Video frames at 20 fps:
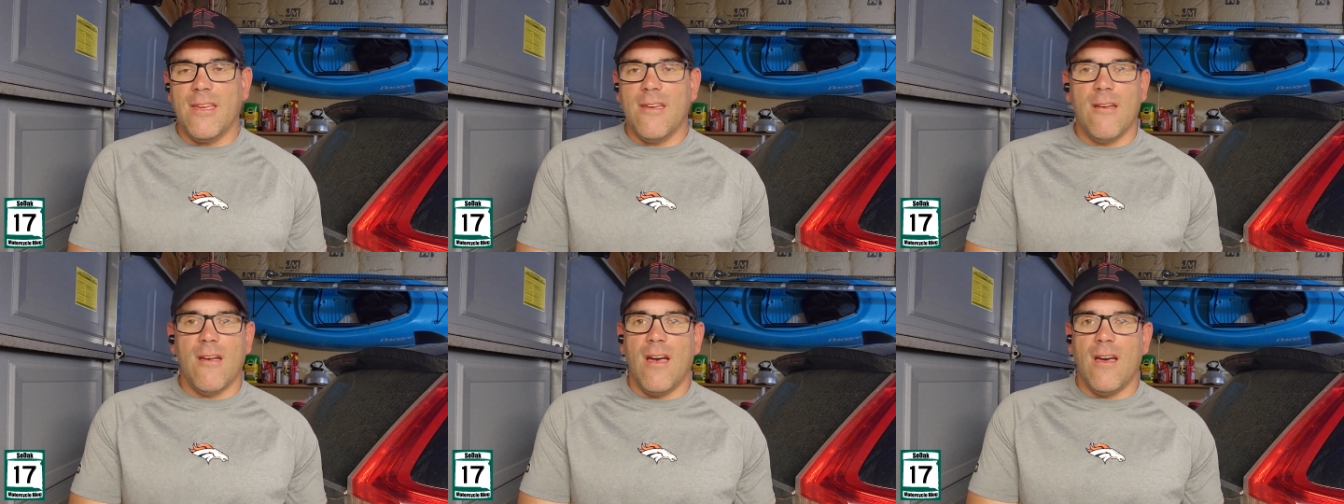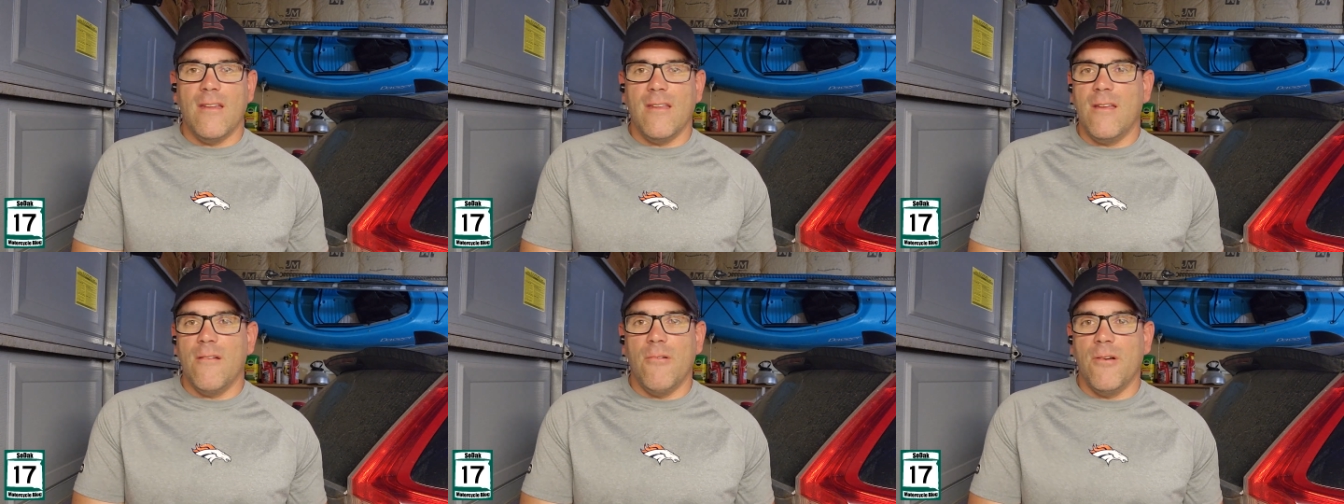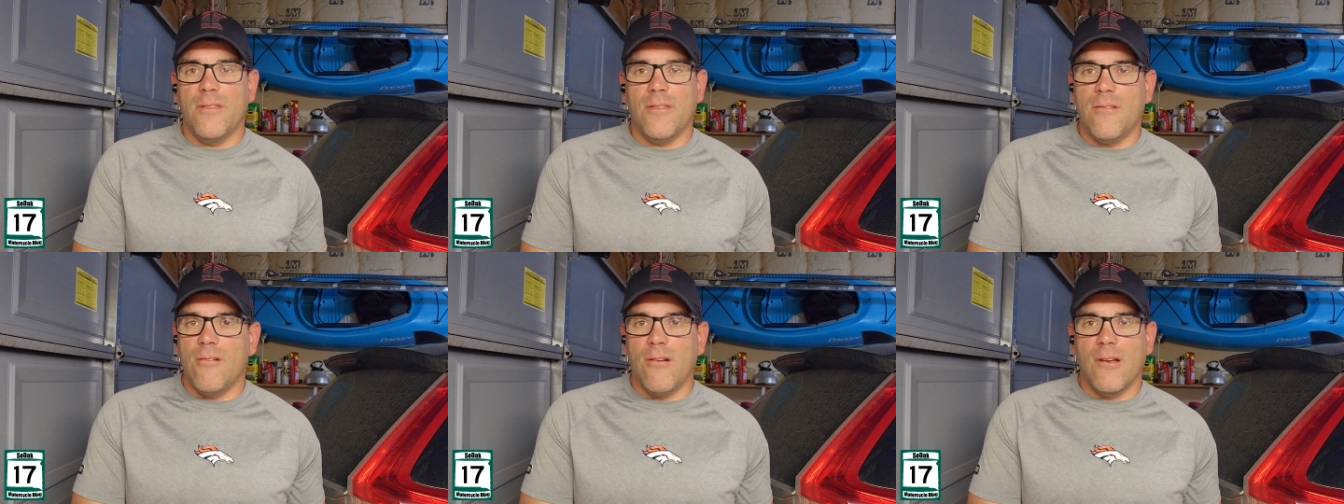you got to deal
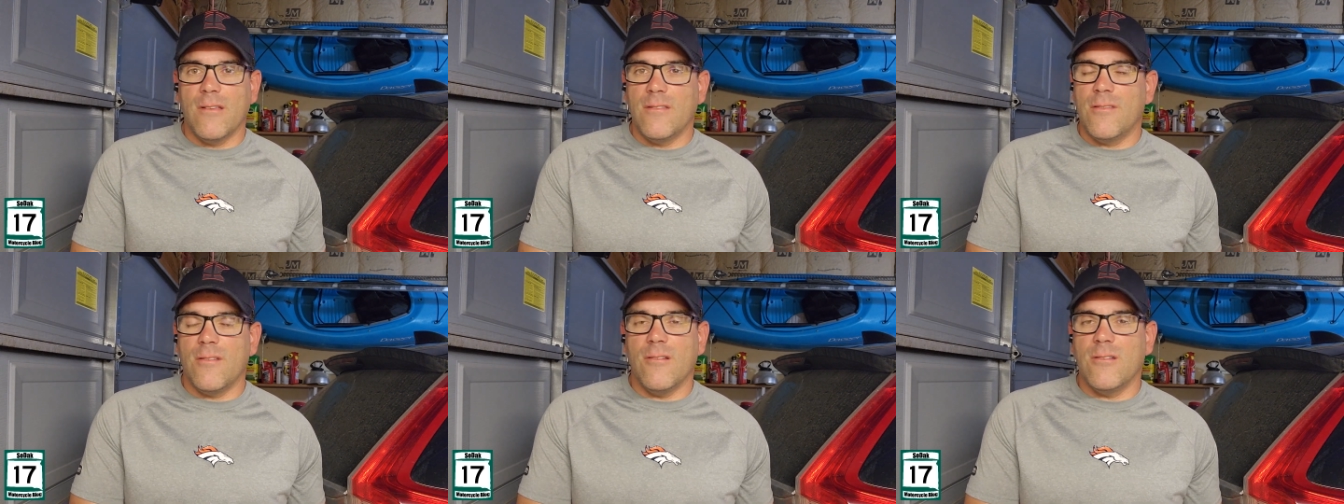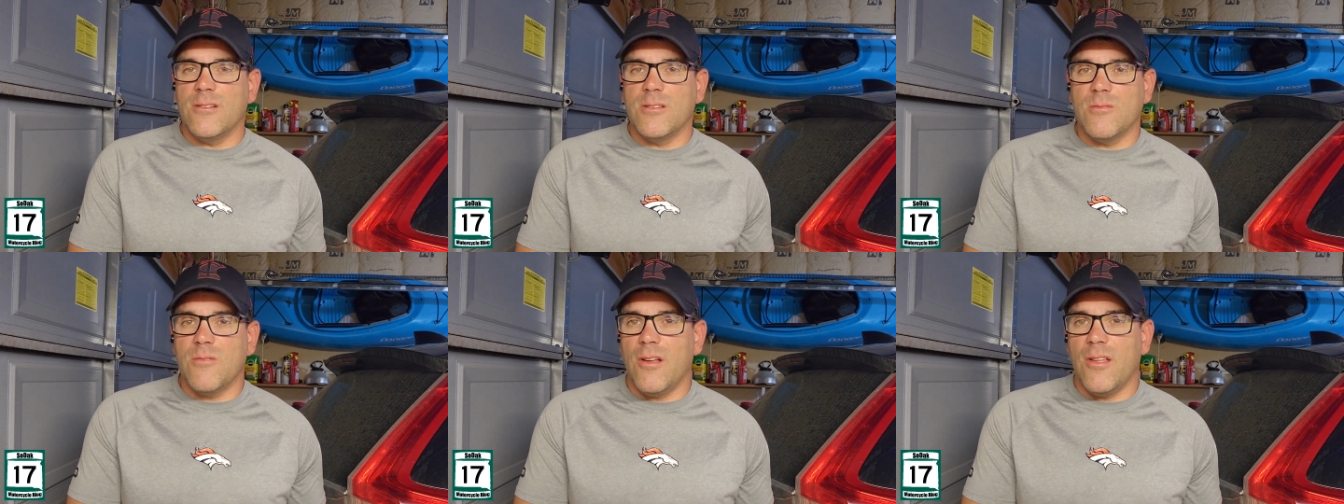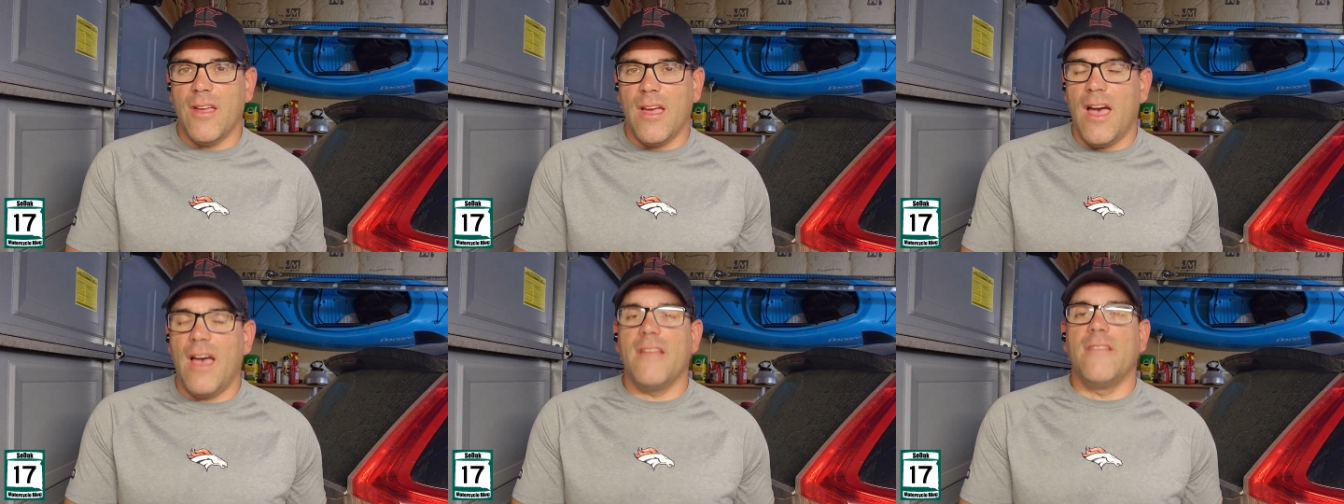with during Sturgis
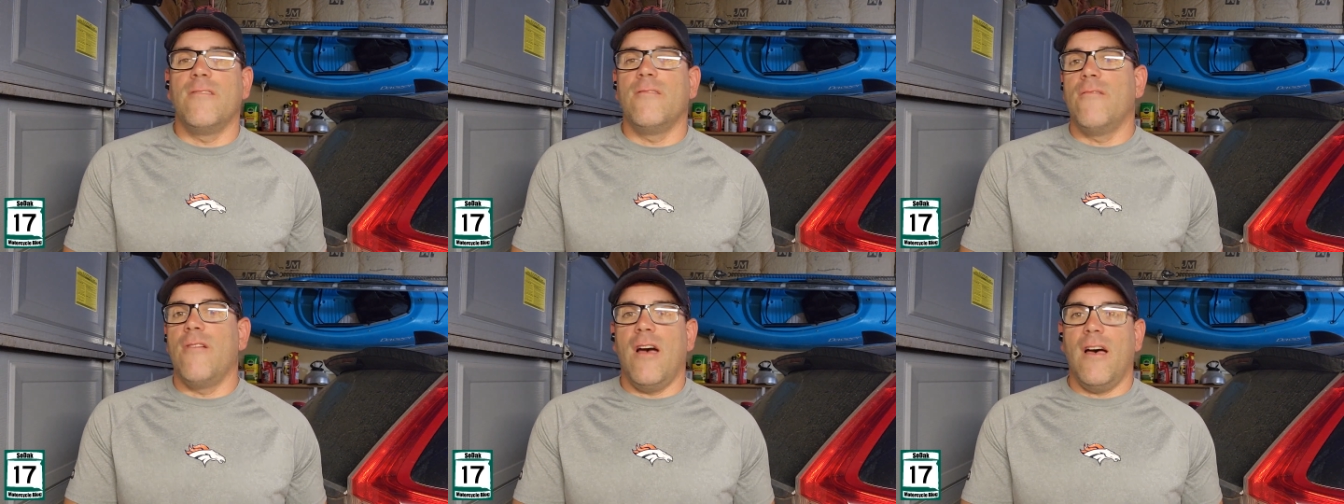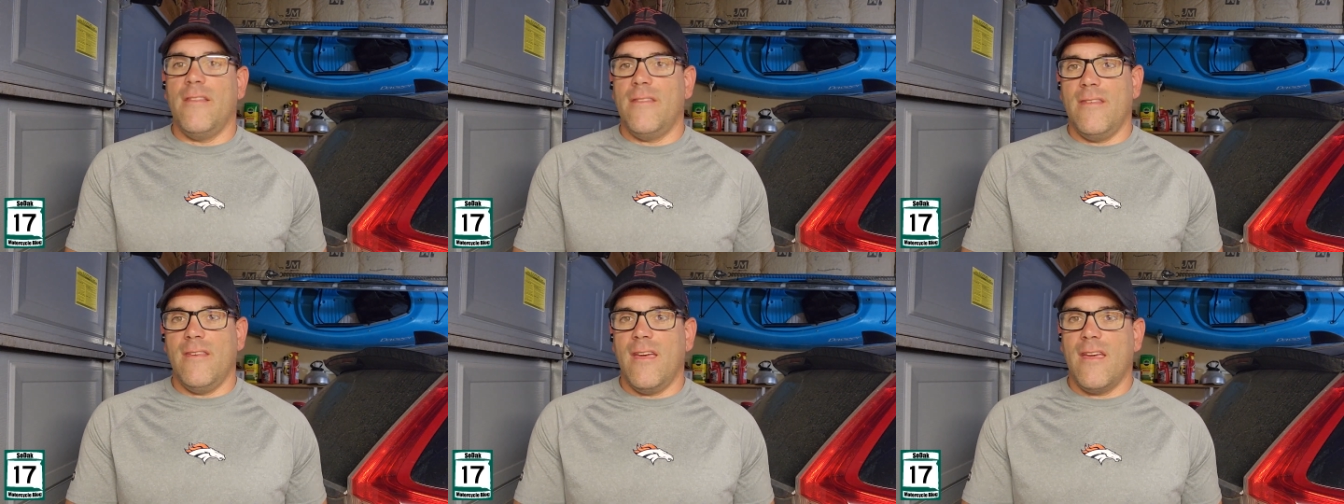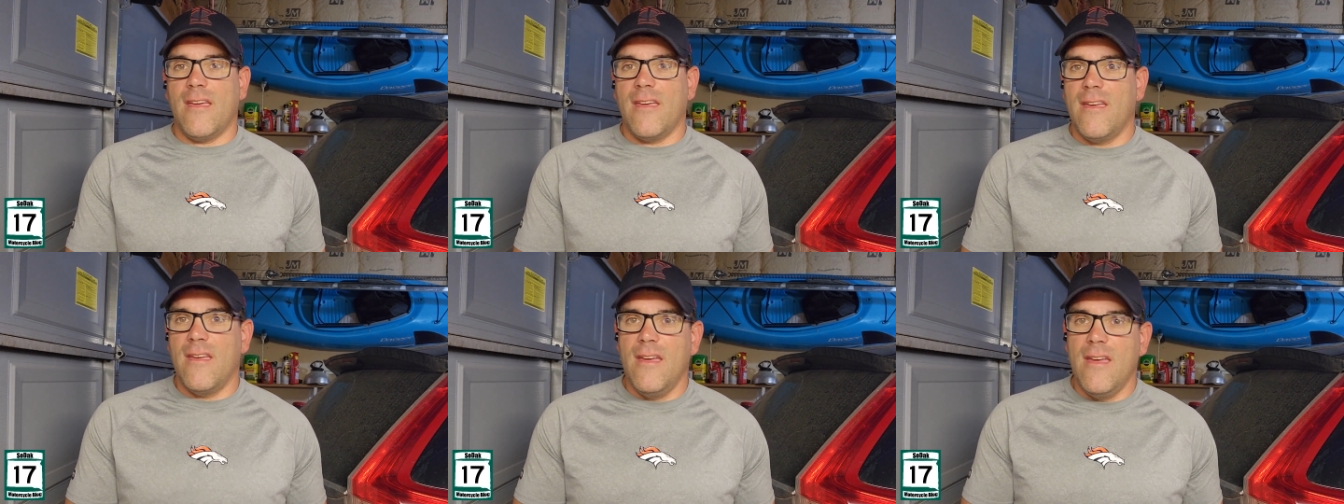Rally, I do not
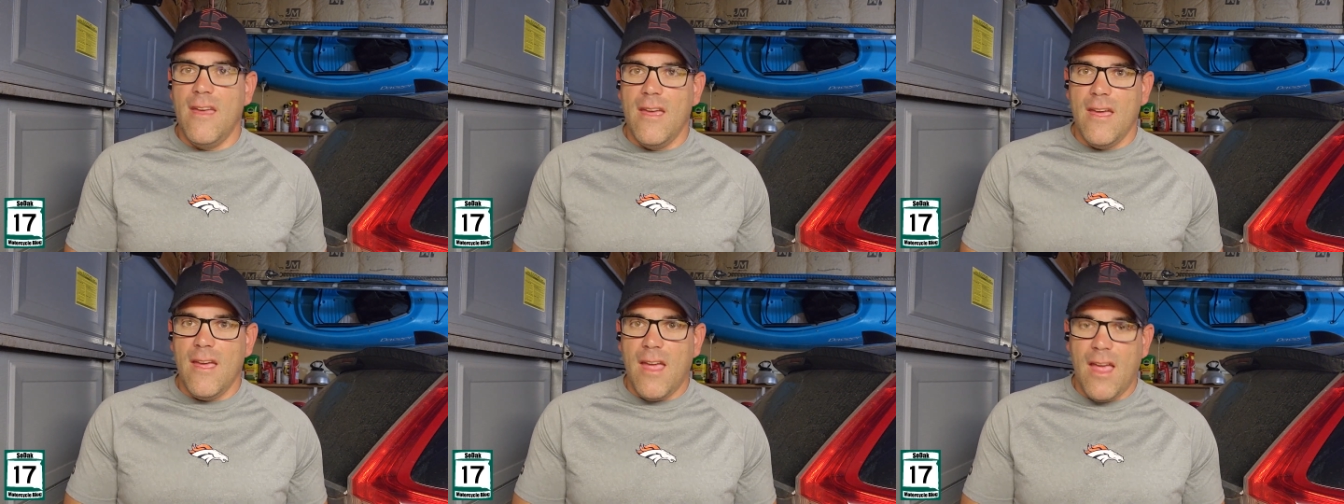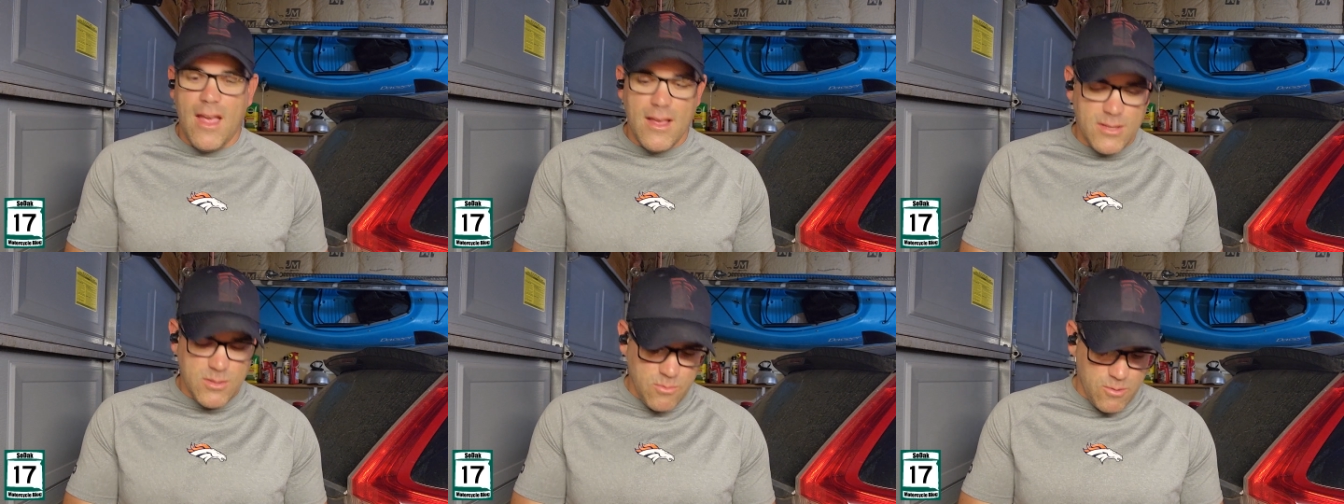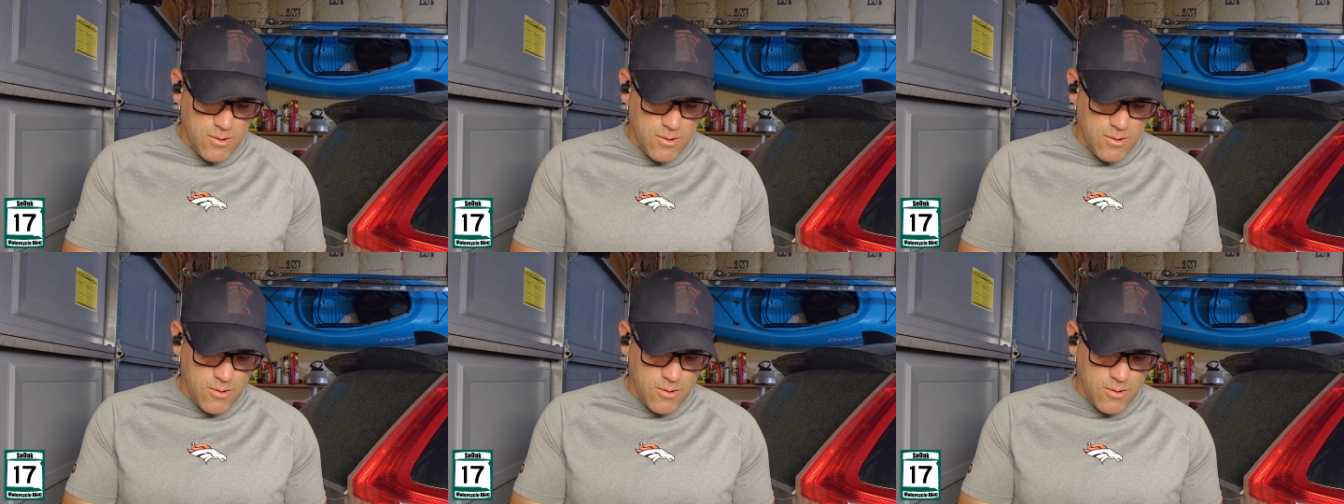think is